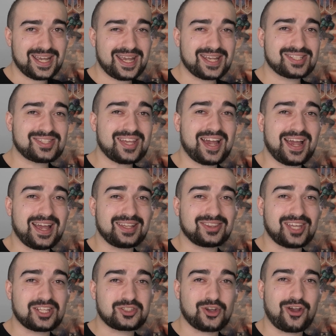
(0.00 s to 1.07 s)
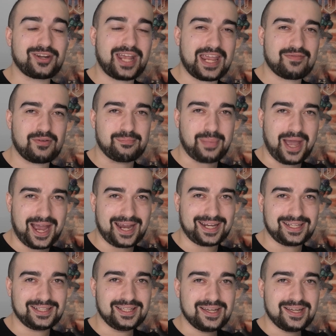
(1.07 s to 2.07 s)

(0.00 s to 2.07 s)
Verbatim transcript: is that they don't even pay.